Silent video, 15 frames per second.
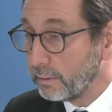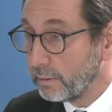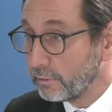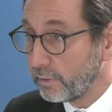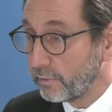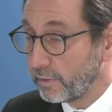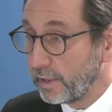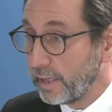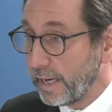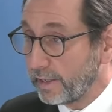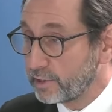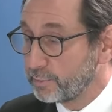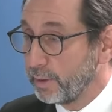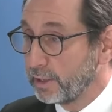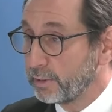There's nothing
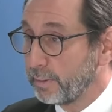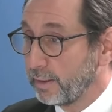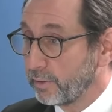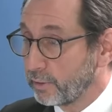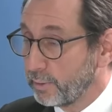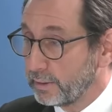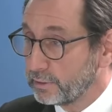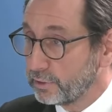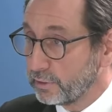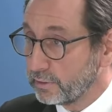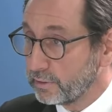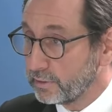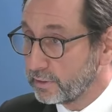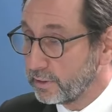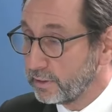inexpert about the
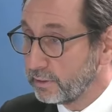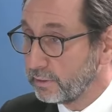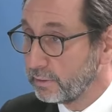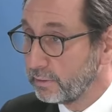questions, is there?